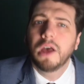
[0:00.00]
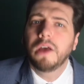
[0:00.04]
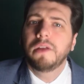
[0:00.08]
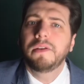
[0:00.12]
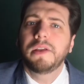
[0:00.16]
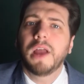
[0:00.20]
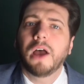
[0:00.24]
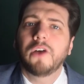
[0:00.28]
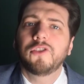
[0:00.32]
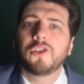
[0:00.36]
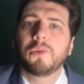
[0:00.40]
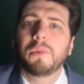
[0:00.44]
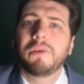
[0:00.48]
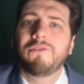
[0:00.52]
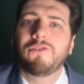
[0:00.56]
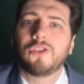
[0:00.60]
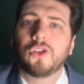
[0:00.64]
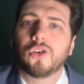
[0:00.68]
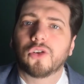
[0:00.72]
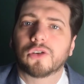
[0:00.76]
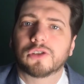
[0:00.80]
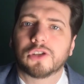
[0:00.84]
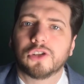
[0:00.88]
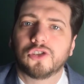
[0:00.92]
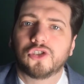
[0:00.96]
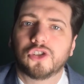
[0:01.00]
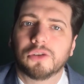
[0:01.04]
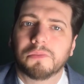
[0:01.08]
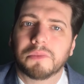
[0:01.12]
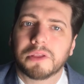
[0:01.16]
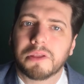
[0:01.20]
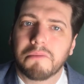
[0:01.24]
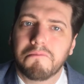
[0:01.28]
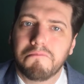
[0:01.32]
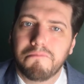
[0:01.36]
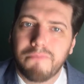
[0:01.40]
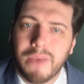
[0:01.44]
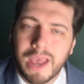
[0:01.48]
Now that we've looked at some
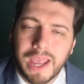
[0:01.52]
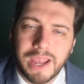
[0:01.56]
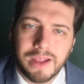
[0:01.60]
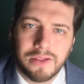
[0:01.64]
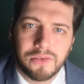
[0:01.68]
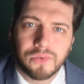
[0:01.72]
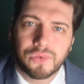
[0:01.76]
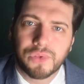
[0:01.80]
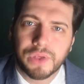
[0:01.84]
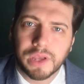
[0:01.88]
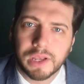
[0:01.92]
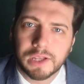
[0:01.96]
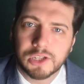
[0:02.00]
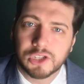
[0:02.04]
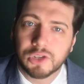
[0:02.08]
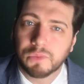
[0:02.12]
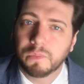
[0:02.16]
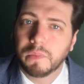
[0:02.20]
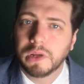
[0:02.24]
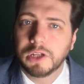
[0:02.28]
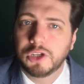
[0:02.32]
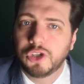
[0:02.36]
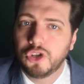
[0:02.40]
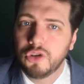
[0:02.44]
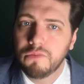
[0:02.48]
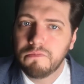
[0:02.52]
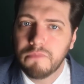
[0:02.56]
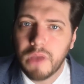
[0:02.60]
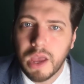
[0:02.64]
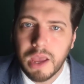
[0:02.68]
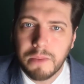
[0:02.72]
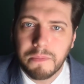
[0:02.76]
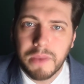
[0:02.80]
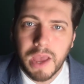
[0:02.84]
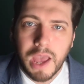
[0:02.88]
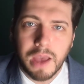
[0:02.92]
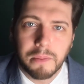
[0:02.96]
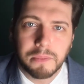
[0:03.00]
of the main things in which you
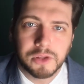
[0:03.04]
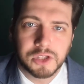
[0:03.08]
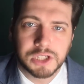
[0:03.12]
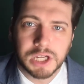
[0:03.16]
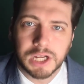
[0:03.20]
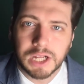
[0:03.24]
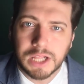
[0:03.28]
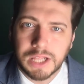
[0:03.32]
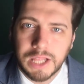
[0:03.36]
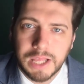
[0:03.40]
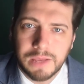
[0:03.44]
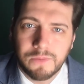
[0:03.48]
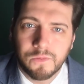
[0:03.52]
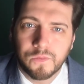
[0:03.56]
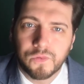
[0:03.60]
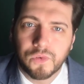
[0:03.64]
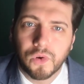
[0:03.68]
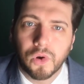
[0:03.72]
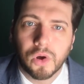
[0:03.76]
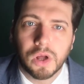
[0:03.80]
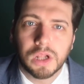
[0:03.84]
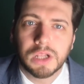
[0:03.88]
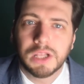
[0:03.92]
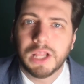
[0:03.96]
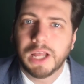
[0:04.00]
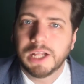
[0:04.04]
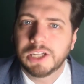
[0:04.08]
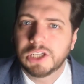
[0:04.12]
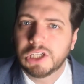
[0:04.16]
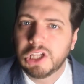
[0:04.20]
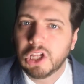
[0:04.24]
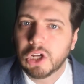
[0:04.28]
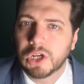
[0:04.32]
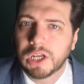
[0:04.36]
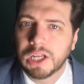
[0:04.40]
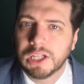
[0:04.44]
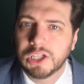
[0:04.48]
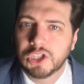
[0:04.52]
may be able to claim for, let's
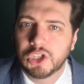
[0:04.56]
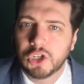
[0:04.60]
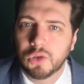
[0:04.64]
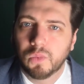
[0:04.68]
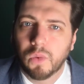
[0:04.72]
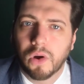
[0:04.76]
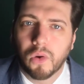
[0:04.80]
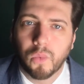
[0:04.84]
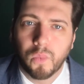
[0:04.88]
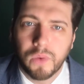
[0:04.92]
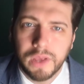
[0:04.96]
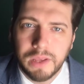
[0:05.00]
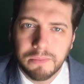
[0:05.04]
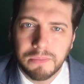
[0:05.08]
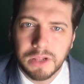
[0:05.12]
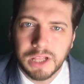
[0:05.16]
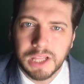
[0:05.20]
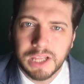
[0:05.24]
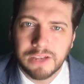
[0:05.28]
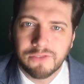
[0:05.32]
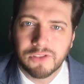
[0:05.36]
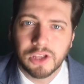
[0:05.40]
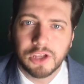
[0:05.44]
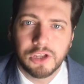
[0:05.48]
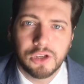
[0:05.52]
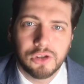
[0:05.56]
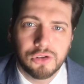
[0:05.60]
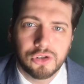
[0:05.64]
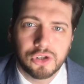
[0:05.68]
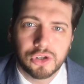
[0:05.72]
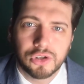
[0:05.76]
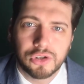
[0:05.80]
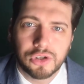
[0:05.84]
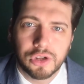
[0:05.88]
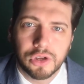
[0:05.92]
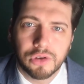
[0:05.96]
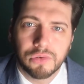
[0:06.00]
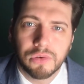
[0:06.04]
look into what we believe that you
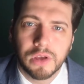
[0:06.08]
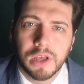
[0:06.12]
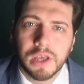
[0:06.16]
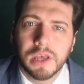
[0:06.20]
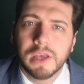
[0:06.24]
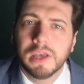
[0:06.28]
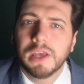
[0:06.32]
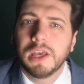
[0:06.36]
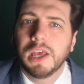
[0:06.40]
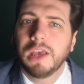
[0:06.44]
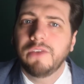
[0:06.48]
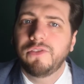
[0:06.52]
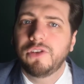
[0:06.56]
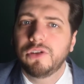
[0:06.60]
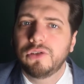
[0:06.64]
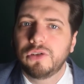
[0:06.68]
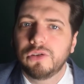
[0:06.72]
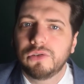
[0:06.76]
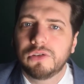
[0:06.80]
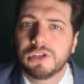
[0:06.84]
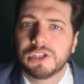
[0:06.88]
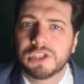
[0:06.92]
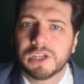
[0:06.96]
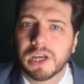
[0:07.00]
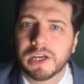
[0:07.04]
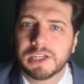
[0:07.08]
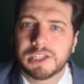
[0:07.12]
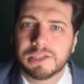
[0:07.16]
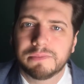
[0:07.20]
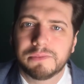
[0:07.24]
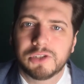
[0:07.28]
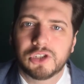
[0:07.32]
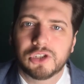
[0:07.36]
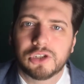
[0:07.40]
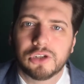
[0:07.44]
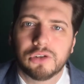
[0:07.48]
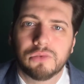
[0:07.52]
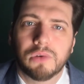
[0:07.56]
should do if you do decide to
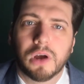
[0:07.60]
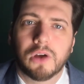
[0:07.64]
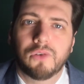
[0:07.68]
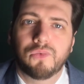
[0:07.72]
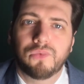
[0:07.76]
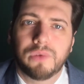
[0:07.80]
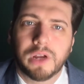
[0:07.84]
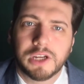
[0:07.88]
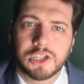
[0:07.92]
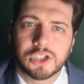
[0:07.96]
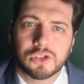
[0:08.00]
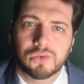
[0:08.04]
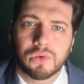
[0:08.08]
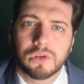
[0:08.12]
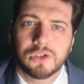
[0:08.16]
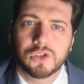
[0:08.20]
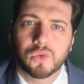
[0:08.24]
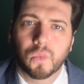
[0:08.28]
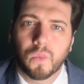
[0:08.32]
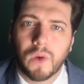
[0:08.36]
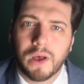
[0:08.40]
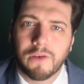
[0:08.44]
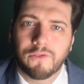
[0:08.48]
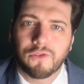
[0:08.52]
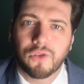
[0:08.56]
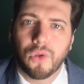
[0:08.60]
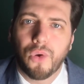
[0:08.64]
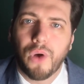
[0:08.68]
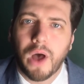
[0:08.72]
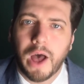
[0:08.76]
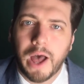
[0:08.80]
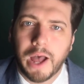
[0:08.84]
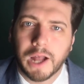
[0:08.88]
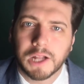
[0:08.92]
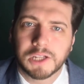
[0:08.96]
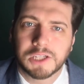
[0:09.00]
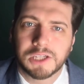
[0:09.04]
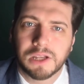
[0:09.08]
pursue a restaurant wet floor
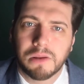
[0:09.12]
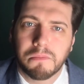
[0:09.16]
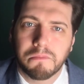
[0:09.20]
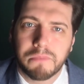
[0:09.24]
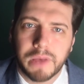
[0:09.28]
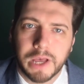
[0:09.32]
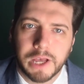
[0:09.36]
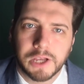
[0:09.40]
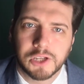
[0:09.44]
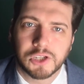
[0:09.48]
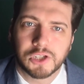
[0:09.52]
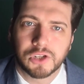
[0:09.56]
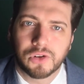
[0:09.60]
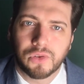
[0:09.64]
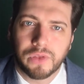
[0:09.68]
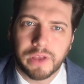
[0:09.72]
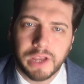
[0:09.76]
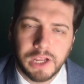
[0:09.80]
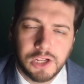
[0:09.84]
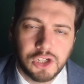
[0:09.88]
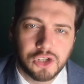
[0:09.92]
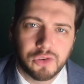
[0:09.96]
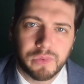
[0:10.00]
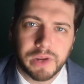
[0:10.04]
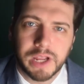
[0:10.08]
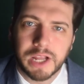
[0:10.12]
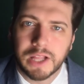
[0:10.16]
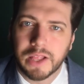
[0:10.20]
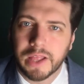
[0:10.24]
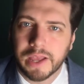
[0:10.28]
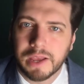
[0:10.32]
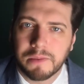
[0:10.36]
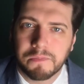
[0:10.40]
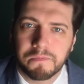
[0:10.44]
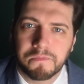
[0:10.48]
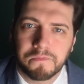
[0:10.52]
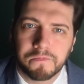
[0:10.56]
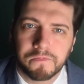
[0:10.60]
accident personal injury
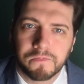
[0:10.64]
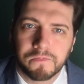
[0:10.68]
claim.